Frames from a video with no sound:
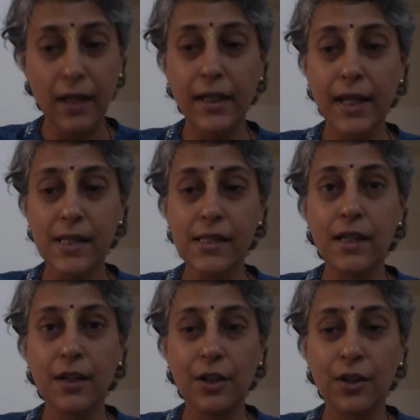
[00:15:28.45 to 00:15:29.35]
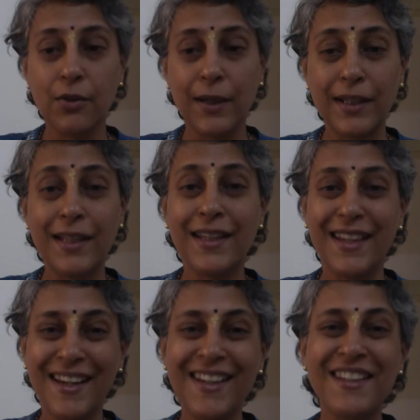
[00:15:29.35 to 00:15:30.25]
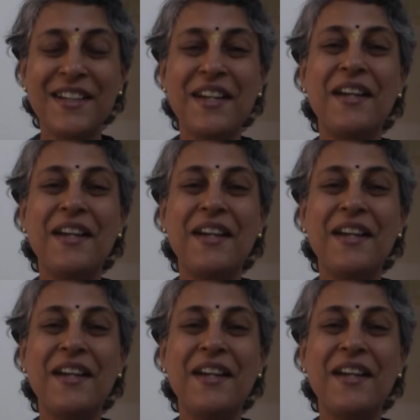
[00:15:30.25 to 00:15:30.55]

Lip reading: Text 28.